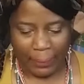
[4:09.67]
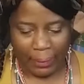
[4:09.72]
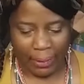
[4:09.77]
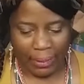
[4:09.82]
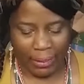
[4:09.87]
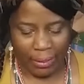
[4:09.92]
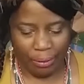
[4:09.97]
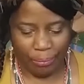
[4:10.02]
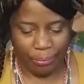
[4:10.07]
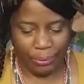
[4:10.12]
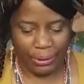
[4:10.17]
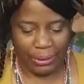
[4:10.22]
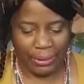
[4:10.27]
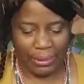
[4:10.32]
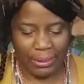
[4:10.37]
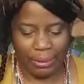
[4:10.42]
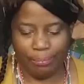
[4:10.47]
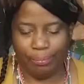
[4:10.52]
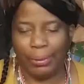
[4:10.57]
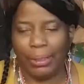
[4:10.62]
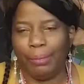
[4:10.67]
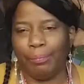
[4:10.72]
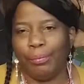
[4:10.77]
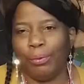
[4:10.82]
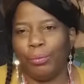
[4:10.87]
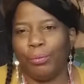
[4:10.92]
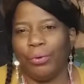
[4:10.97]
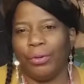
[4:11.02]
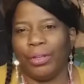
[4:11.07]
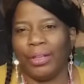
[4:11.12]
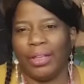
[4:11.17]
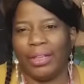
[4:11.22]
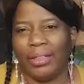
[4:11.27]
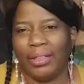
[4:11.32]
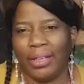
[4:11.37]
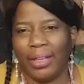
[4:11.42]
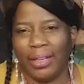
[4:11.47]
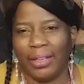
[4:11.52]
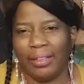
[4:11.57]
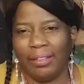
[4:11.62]
Here we see people working
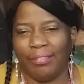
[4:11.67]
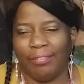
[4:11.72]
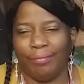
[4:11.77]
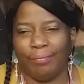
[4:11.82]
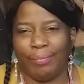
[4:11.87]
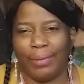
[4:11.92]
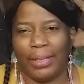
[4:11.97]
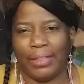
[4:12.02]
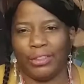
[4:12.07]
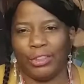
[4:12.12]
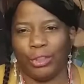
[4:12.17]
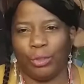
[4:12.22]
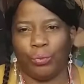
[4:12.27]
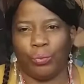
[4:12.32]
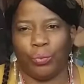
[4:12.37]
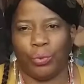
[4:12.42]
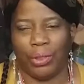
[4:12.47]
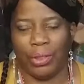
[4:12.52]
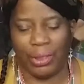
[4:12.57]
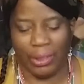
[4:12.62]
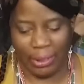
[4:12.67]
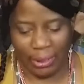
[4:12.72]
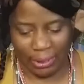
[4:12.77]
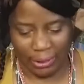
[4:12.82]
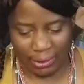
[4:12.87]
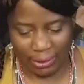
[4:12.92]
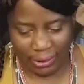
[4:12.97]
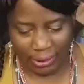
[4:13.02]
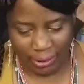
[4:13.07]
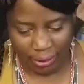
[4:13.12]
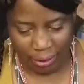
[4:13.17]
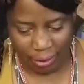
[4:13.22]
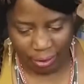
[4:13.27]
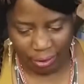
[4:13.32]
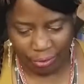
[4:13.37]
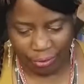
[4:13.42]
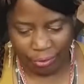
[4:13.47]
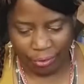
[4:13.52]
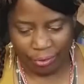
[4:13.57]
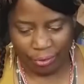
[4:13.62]
negative magic one against the
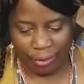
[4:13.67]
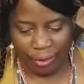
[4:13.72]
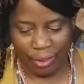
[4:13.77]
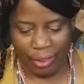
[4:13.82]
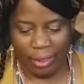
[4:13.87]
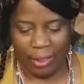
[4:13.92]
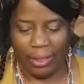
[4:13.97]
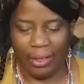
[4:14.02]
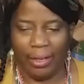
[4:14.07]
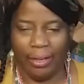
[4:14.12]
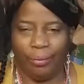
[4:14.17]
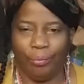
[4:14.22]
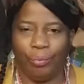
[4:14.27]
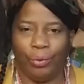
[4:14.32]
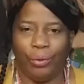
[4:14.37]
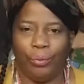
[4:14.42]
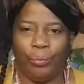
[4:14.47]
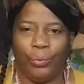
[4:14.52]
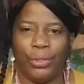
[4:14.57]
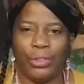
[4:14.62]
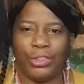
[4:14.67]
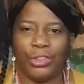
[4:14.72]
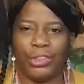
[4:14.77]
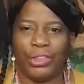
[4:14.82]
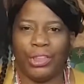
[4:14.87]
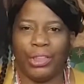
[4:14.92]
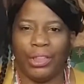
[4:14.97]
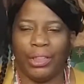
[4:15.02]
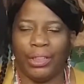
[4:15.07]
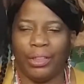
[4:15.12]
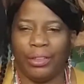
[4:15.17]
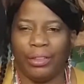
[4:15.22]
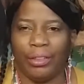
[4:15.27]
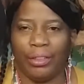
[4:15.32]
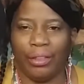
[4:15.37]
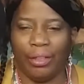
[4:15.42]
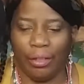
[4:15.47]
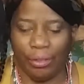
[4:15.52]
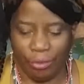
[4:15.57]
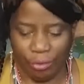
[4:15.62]
other. And we're wishing
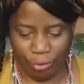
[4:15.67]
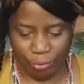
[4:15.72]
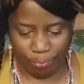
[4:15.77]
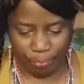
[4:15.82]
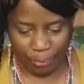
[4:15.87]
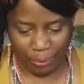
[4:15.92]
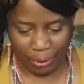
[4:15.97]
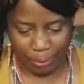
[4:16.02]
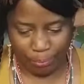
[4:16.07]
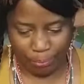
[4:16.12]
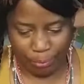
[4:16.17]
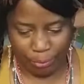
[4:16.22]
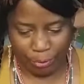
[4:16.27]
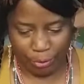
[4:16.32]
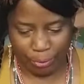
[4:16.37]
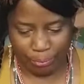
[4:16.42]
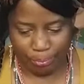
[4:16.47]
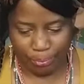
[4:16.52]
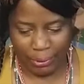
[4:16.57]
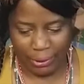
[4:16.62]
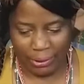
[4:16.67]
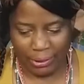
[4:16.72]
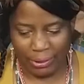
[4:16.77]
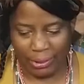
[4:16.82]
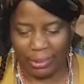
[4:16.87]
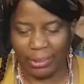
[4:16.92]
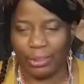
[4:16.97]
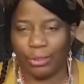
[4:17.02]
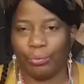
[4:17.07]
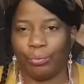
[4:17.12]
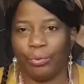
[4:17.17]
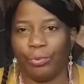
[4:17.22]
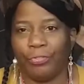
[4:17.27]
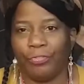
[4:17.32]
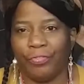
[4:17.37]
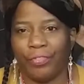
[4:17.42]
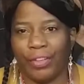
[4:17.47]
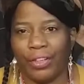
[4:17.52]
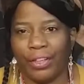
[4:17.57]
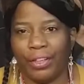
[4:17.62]
other people's businesses will
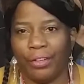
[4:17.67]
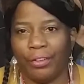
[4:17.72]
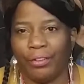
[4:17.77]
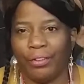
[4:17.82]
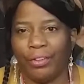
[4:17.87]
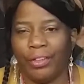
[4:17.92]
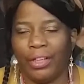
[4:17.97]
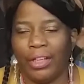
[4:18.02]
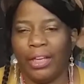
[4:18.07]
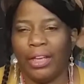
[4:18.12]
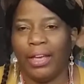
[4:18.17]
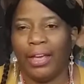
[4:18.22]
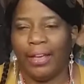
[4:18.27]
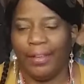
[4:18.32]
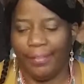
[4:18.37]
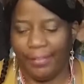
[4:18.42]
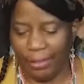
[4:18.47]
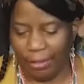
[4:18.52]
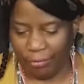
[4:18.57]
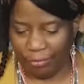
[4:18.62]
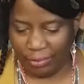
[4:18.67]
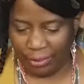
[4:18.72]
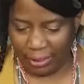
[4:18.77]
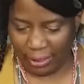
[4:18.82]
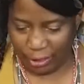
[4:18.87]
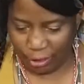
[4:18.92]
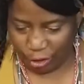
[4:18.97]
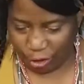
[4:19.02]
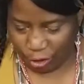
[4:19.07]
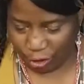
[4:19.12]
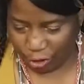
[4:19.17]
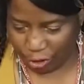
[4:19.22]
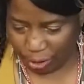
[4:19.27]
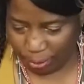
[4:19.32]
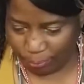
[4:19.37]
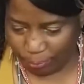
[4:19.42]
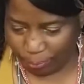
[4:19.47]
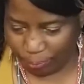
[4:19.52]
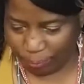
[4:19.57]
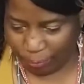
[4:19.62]
fail and their
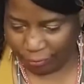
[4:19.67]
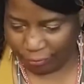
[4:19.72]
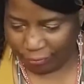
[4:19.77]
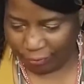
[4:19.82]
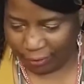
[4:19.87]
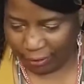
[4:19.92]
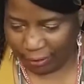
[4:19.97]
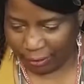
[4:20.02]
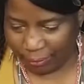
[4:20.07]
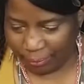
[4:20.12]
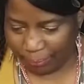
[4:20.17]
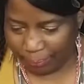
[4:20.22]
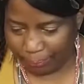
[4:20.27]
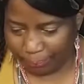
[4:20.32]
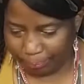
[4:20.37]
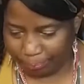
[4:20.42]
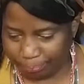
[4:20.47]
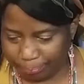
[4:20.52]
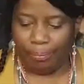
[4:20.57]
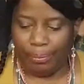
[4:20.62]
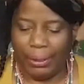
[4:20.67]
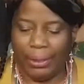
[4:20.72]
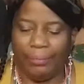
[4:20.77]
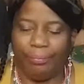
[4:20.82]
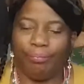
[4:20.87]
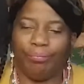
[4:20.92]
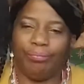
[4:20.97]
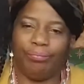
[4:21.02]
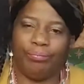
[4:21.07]
relationships will fail. But